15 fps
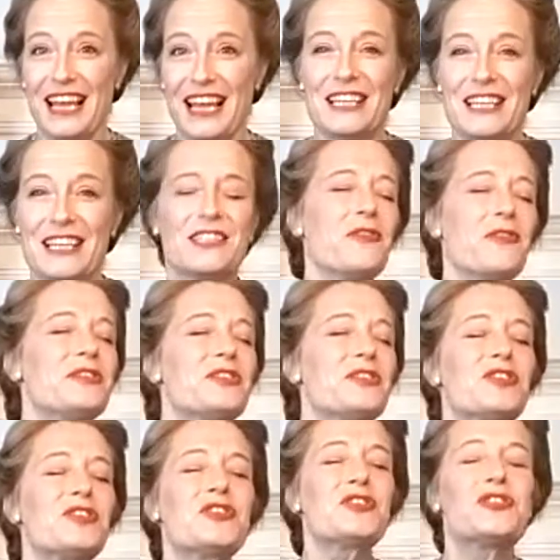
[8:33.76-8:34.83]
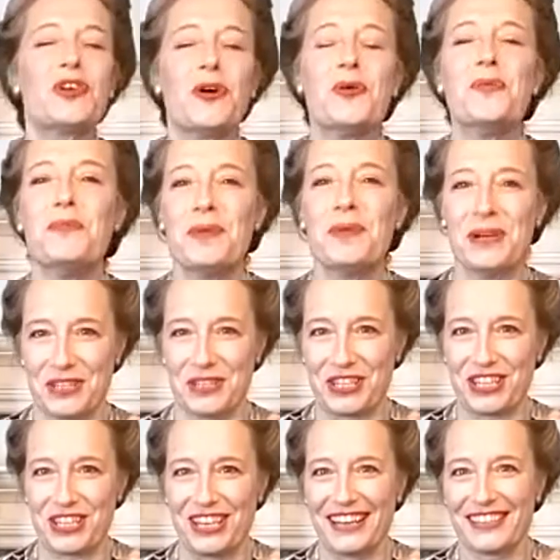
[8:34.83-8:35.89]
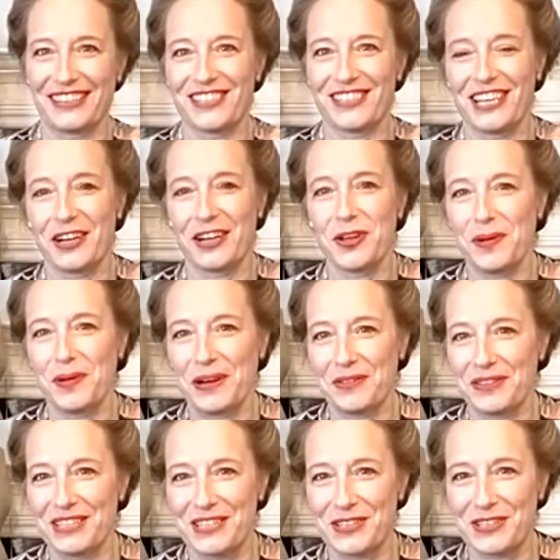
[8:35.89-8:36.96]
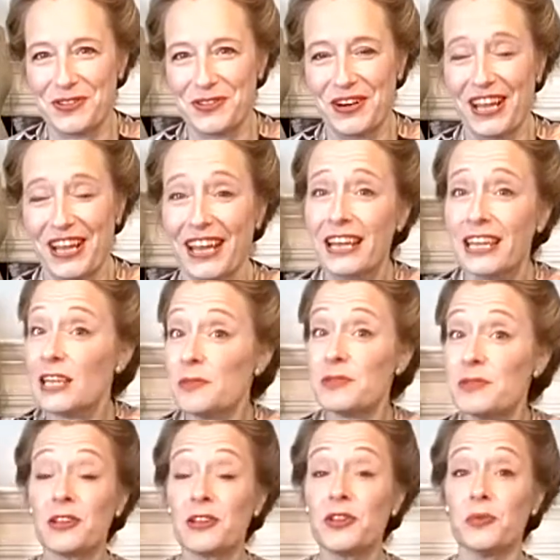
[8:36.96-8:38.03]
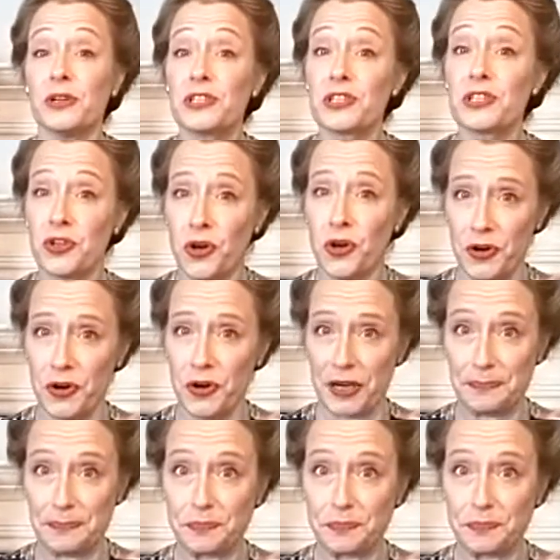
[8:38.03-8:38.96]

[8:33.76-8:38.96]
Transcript: So there is so much I could tell you about this story. And I keep saying the word story.